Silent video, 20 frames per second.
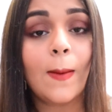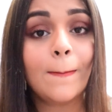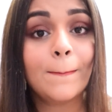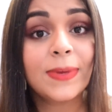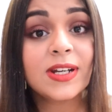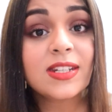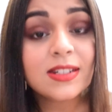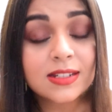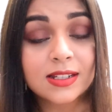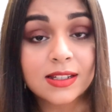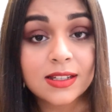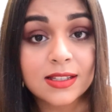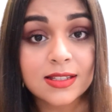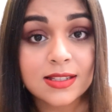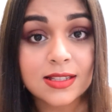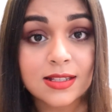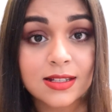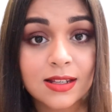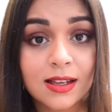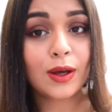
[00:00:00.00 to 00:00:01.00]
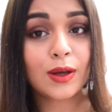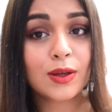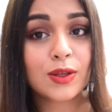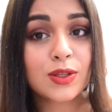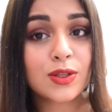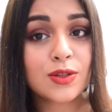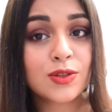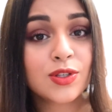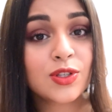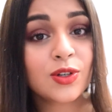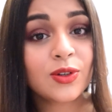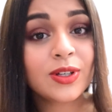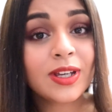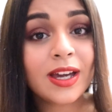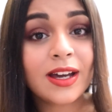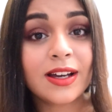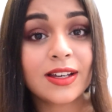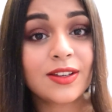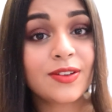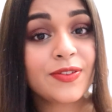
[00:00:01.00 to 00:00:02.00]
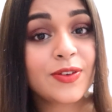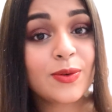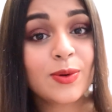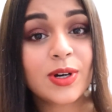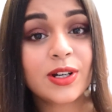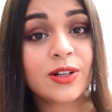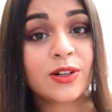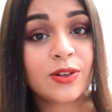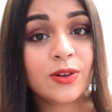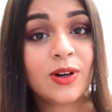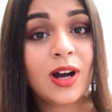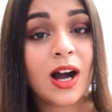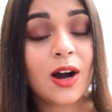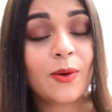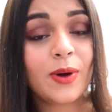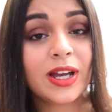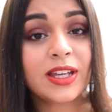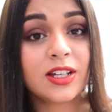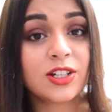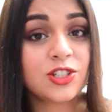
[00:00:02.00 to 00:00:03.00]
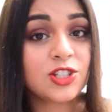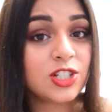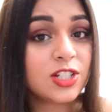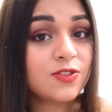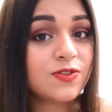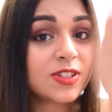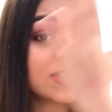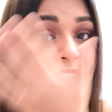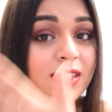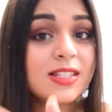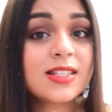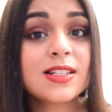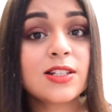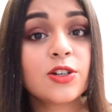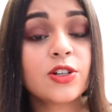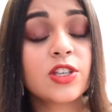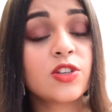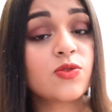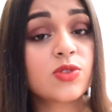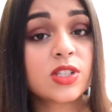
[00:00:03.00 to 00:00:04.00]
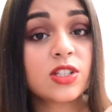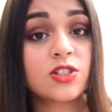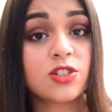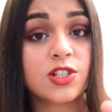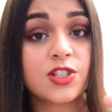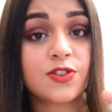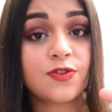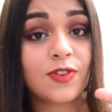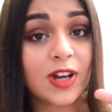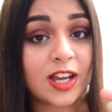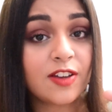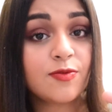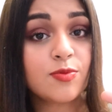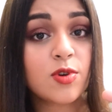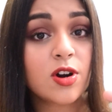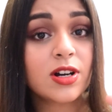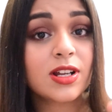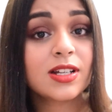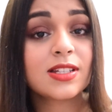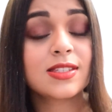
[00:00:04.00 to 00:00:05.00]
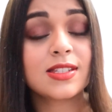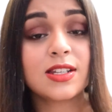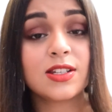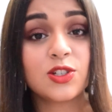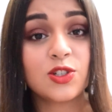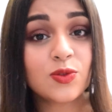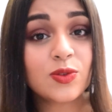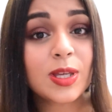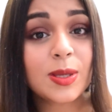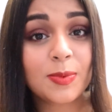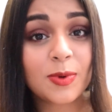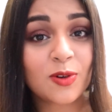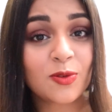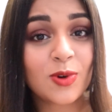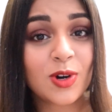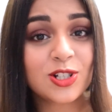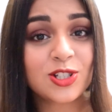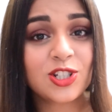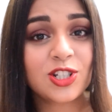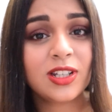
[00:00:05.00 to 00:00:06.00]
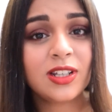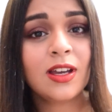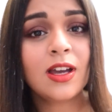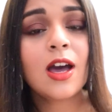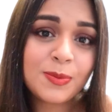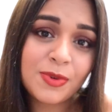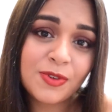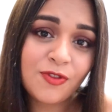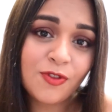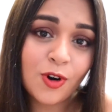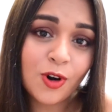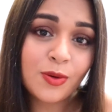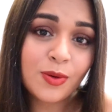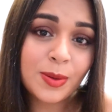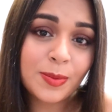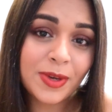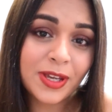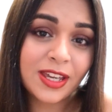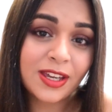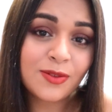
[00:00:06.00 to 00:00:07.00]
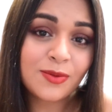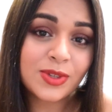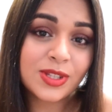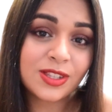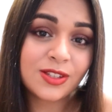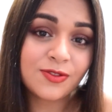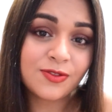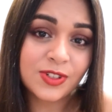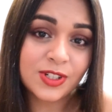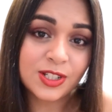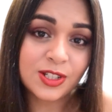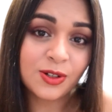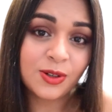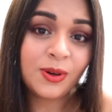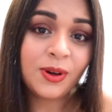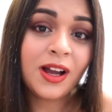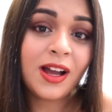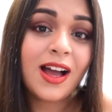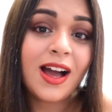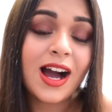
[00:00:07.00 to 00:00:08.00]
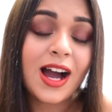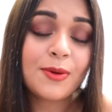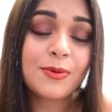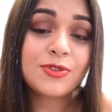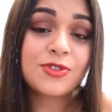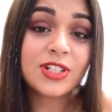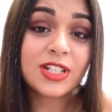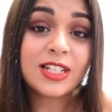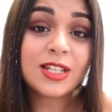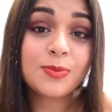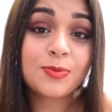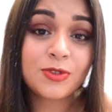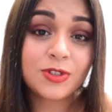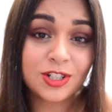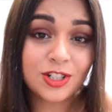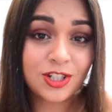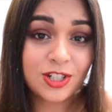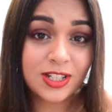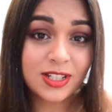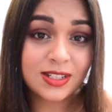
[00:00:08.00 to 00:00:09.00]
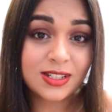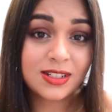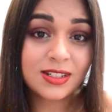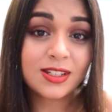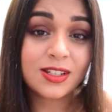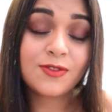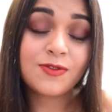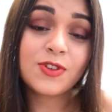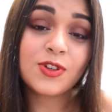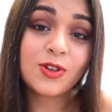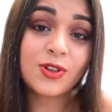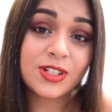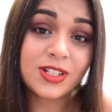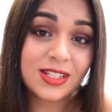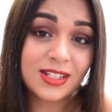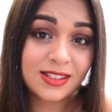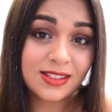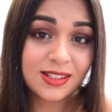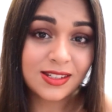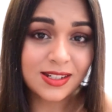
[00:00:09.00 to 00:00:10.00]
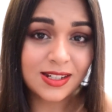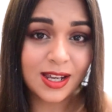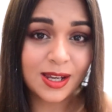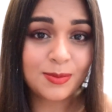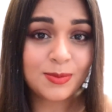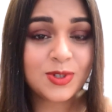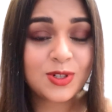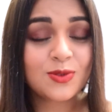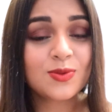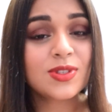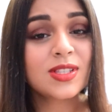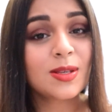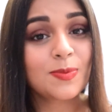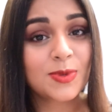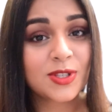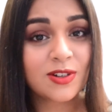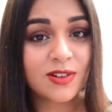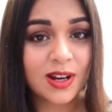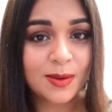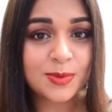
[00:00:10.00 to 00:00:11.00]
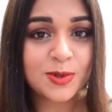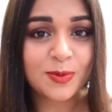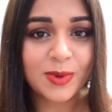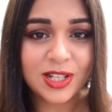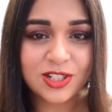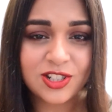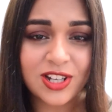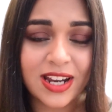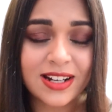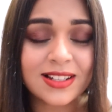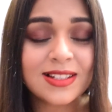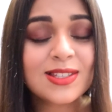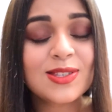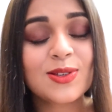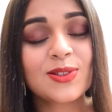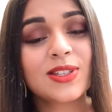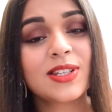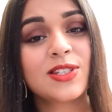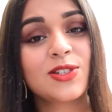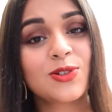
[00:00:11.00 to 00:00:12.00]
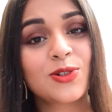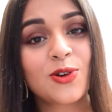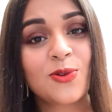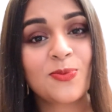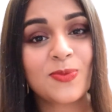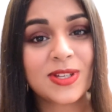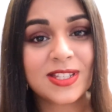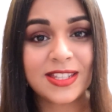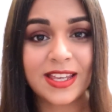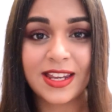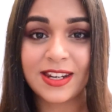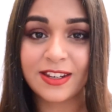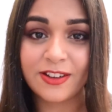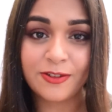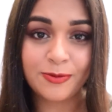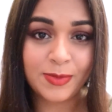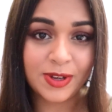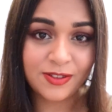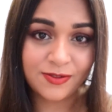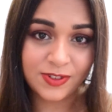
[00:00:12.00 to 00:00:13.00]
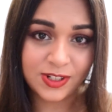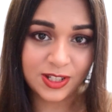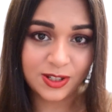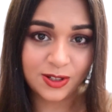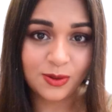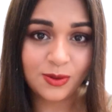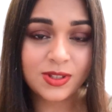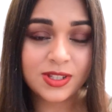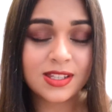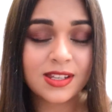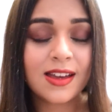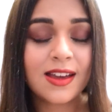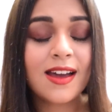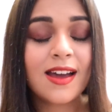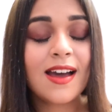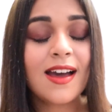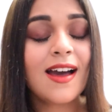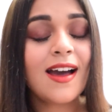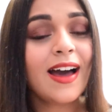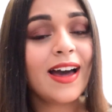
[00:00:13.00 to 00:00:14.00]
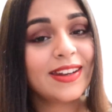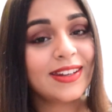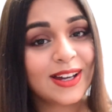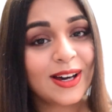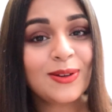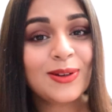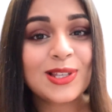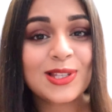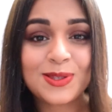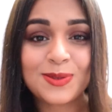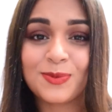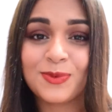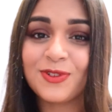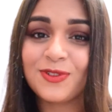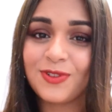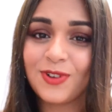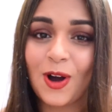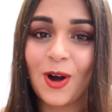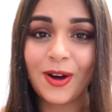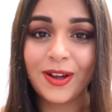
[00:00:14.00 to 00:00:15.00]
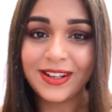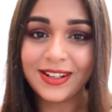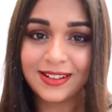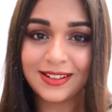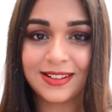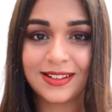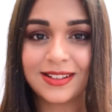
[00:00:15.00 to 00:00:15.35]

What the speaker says: But it is. So yeah, if you want to know how I achieved this look using just 5 products, then do keep on watching. Before we begin with the video, I would really appreciate it if you could take the time to subscribe to my channel so that you don't miss any of my videos. And now let's move on.